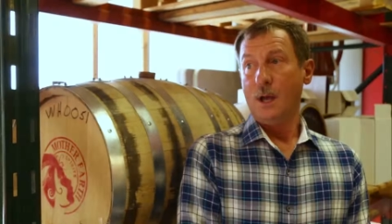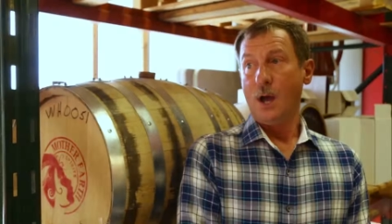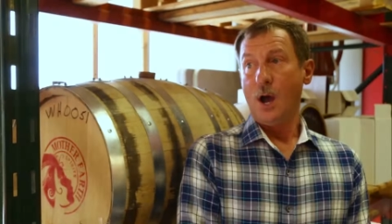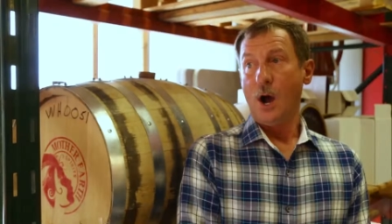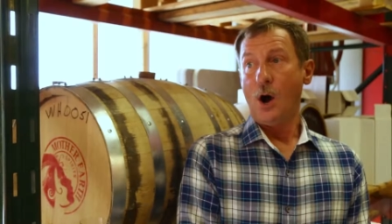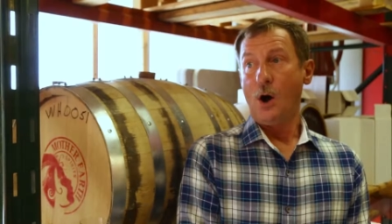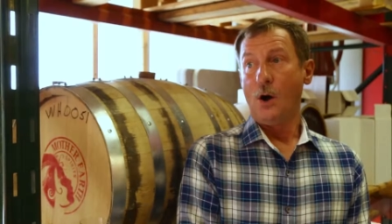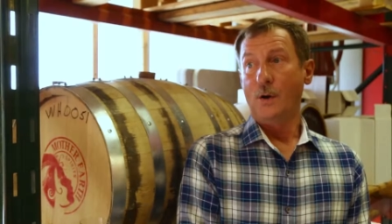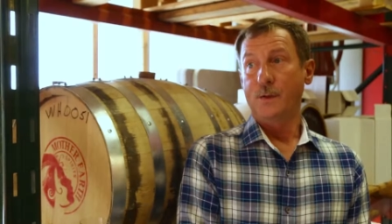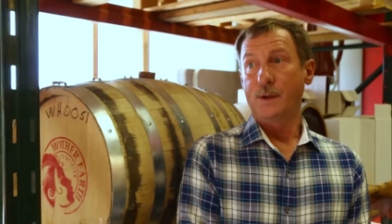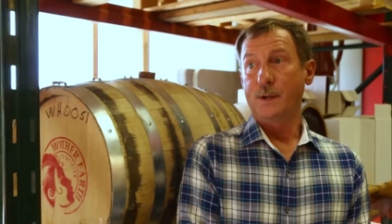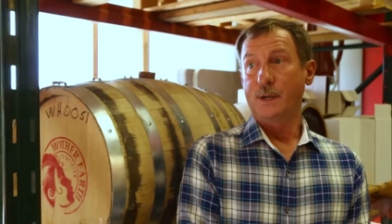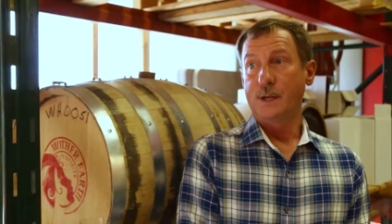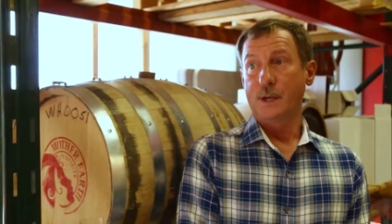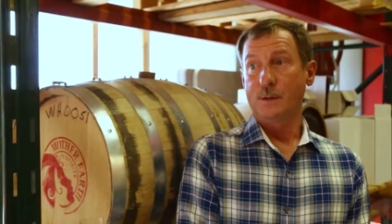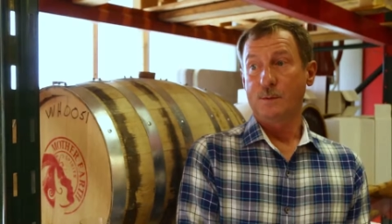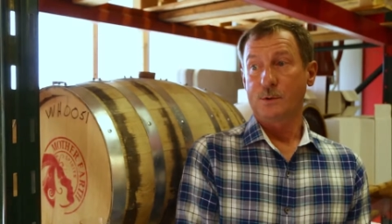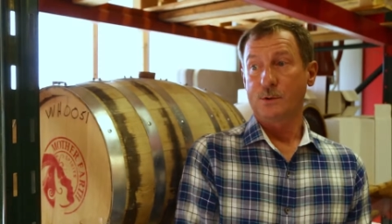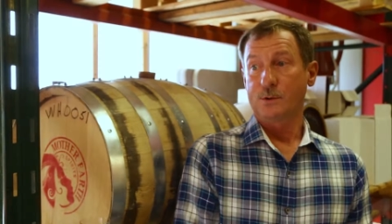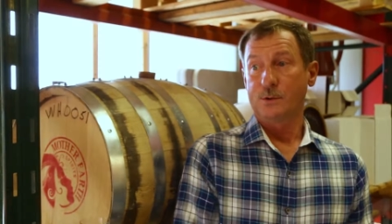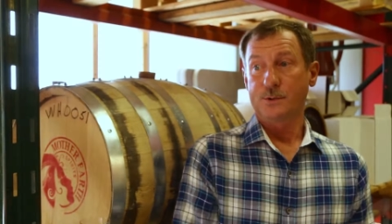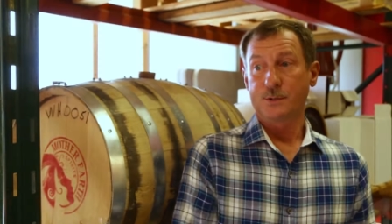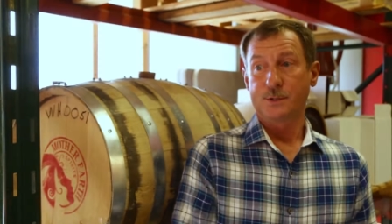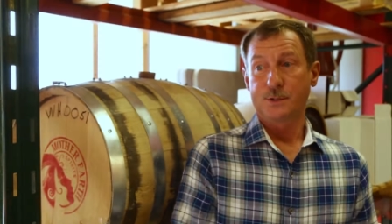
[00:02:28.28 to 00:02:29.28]
all the
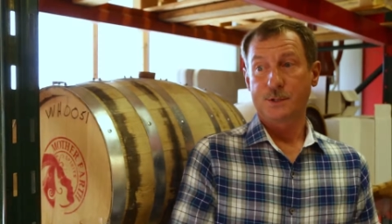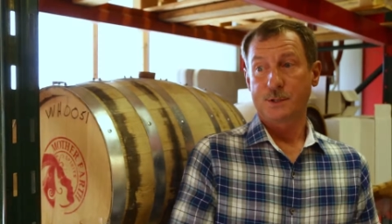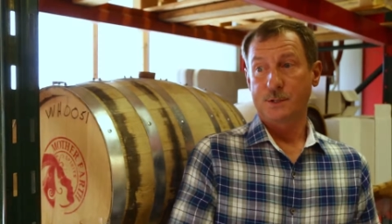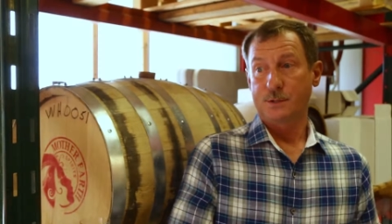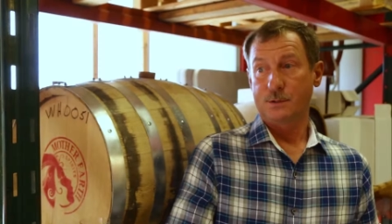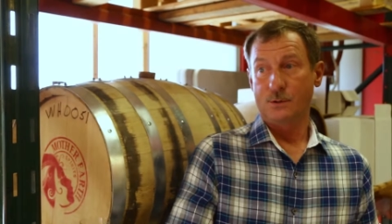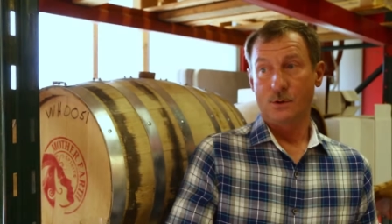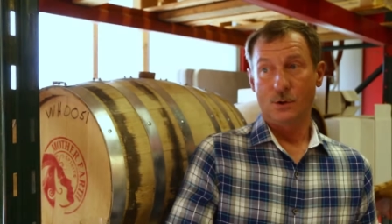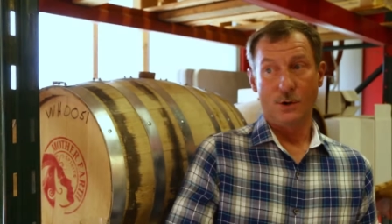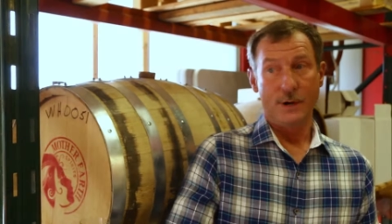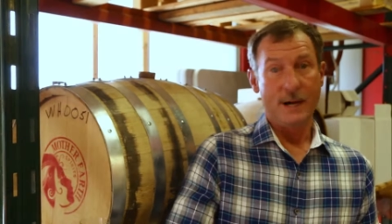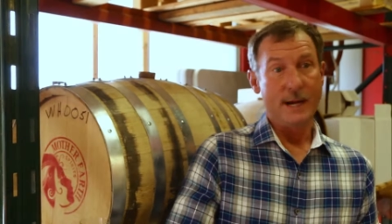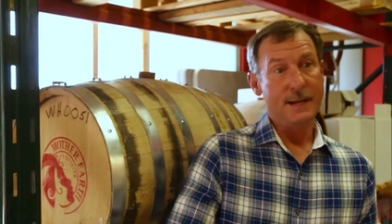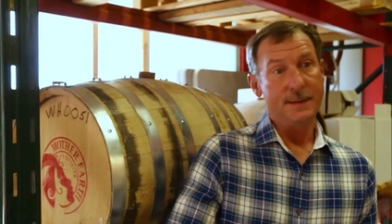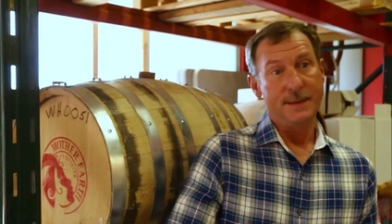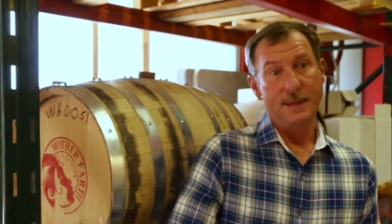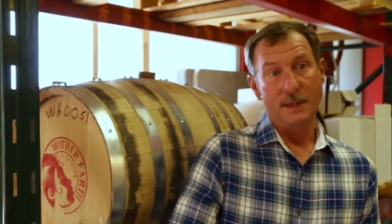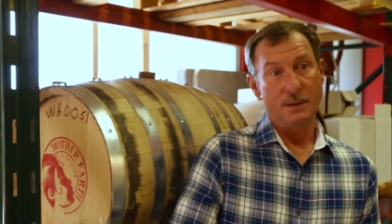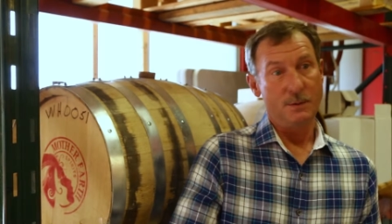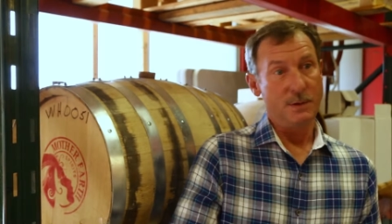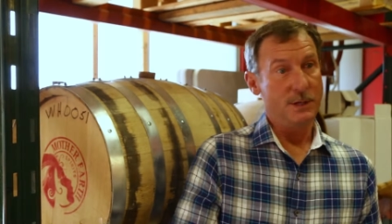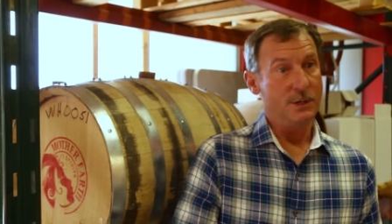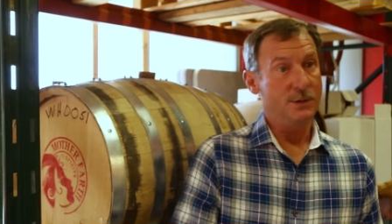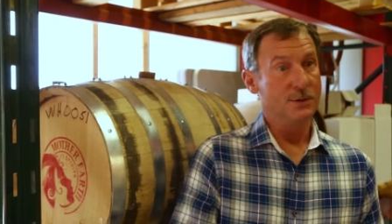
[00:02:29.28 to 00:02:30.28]
chemicals or
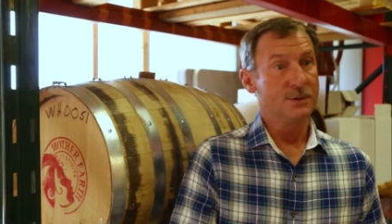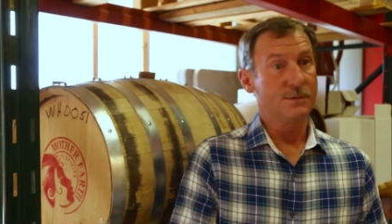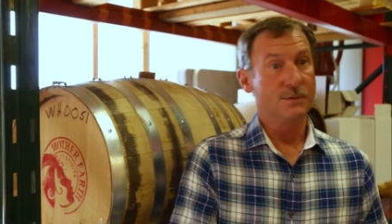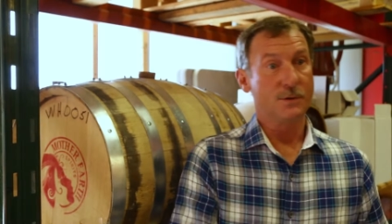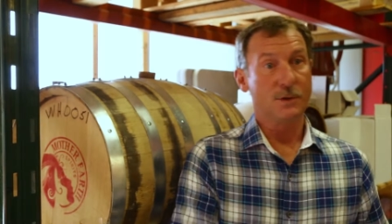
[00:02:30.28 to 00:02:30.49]
anything that we use